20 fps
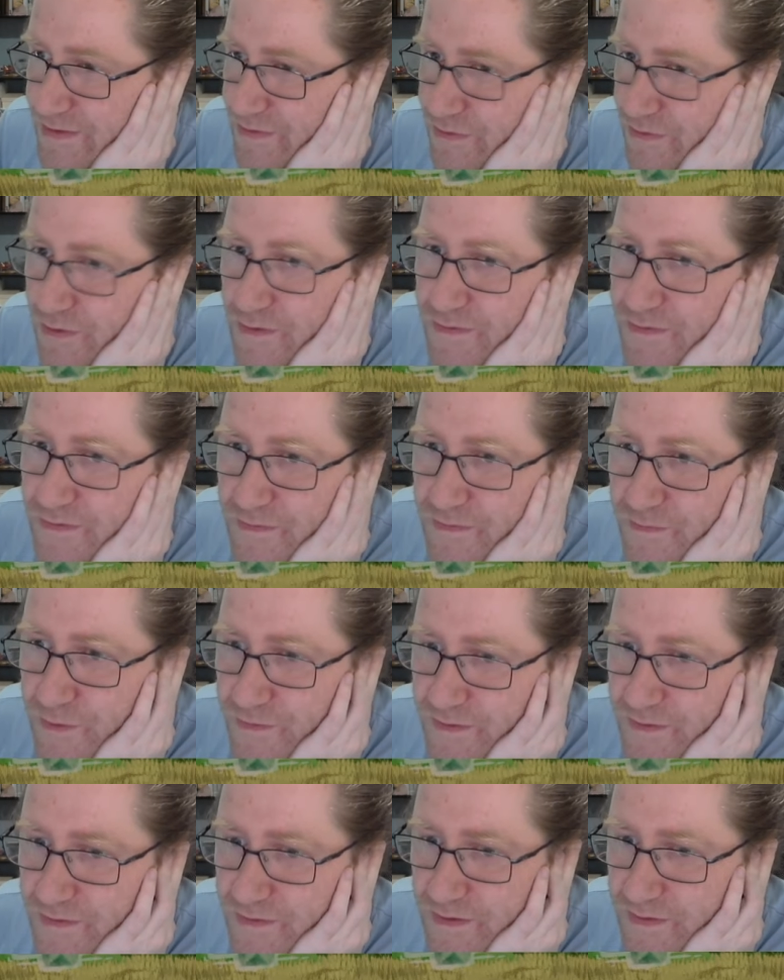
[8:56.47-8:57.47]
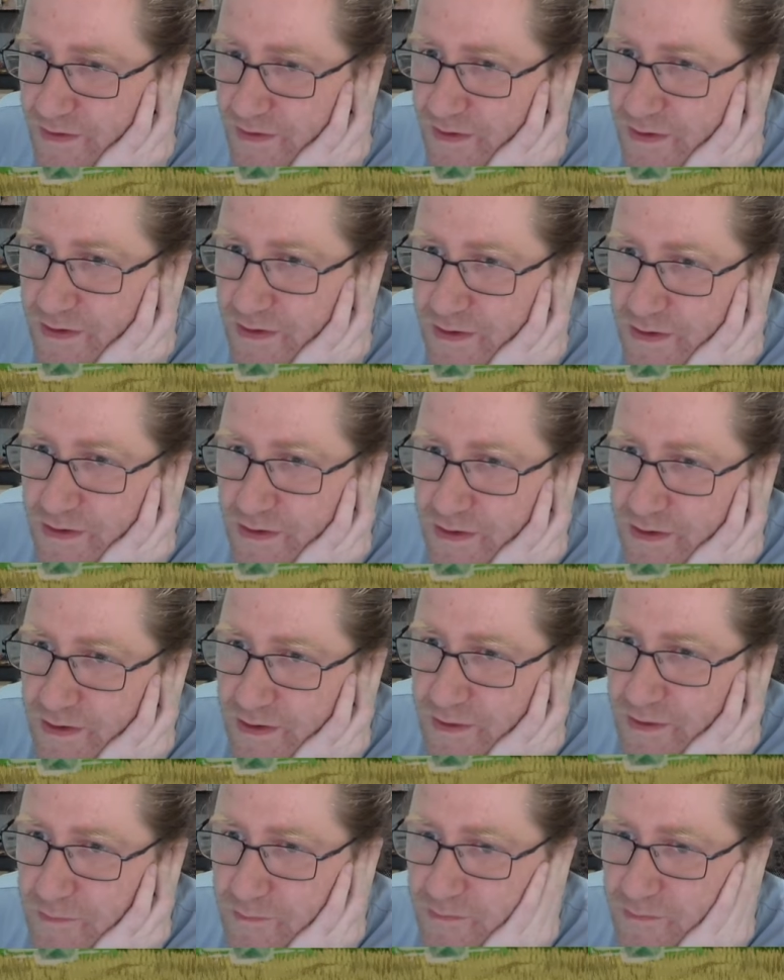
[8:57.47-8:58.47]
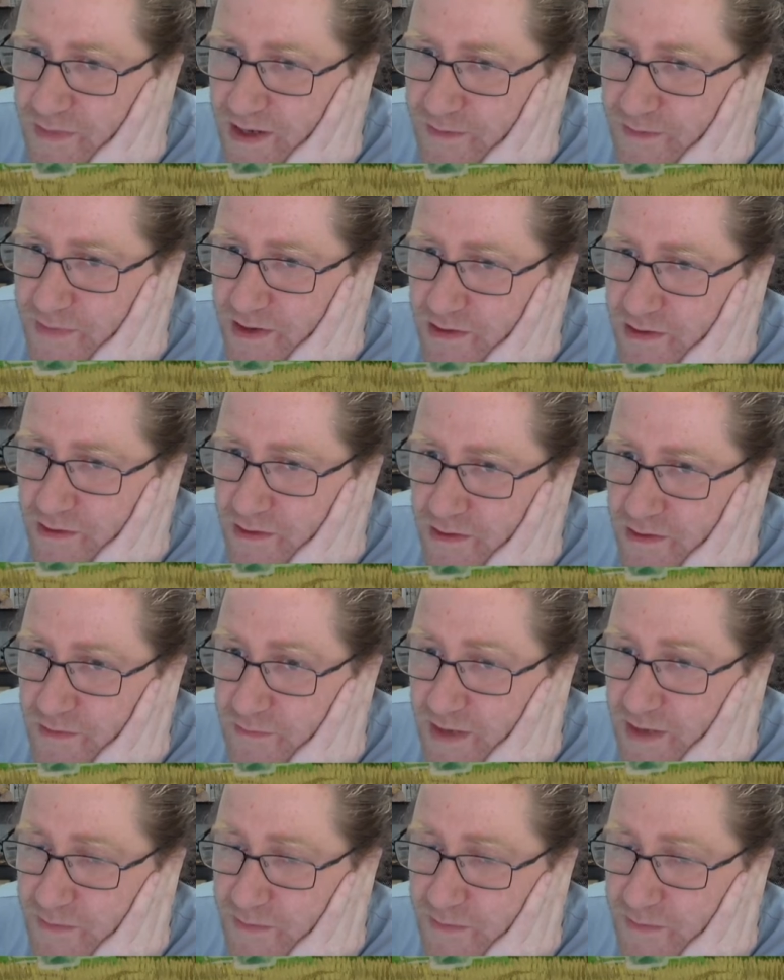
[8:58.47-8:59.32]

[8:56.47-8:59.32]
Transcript: not worth it, I think. Magpie lark